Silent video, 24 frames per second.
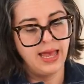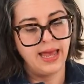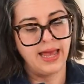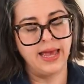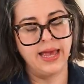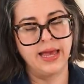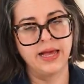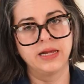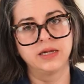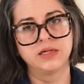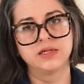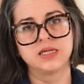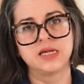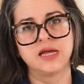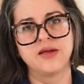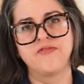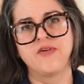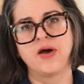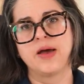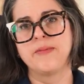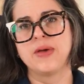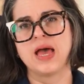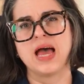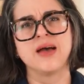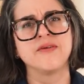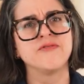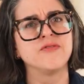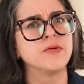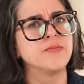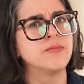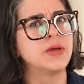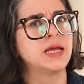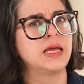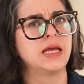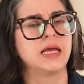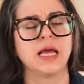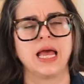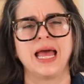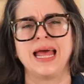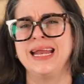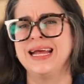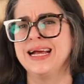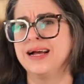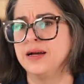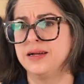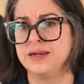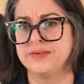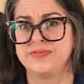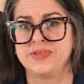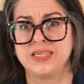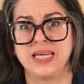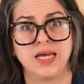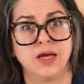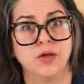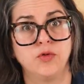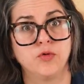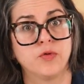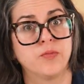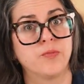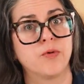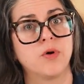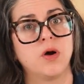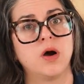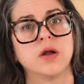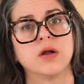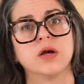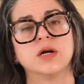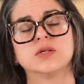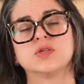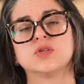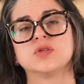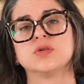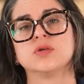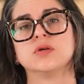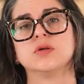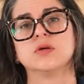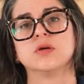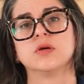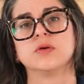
And if I'm ever making any kind of tailored project,